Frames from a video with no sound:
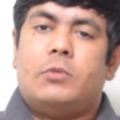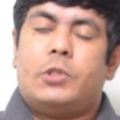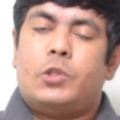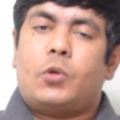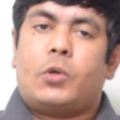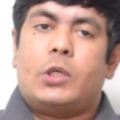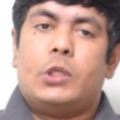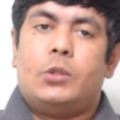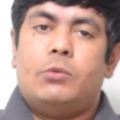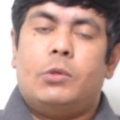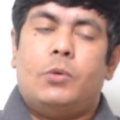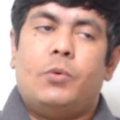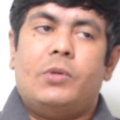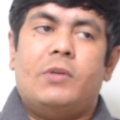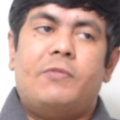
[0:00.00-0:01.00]
are talking to a
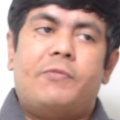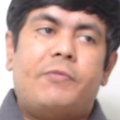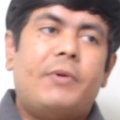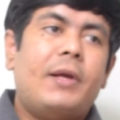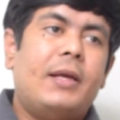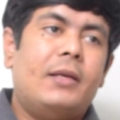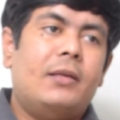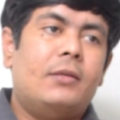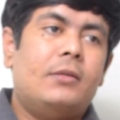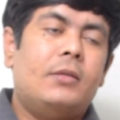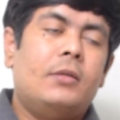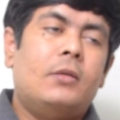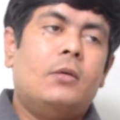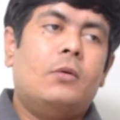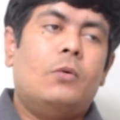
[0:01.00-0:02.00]
Korean friend
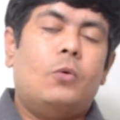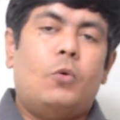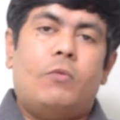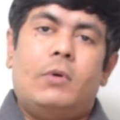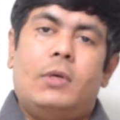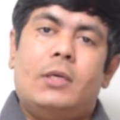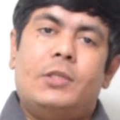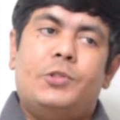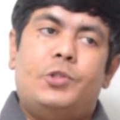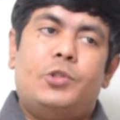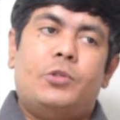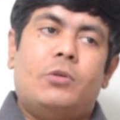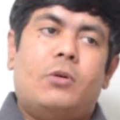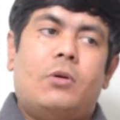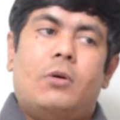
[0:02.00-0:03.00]
over
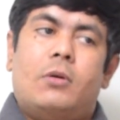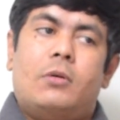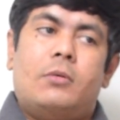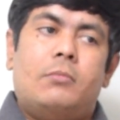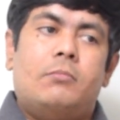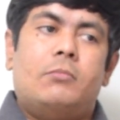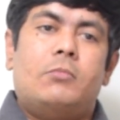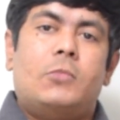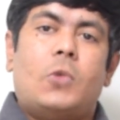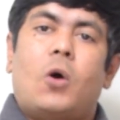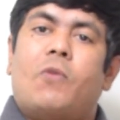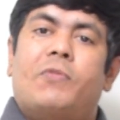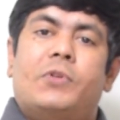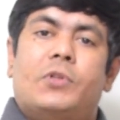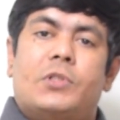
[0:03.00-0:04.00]
lunch or
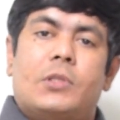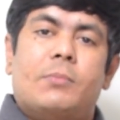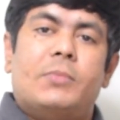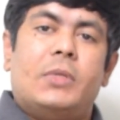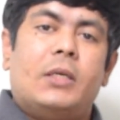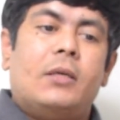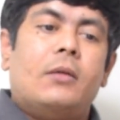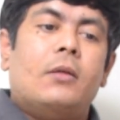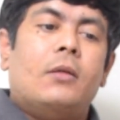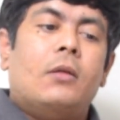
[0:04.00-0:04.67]
coffee or something,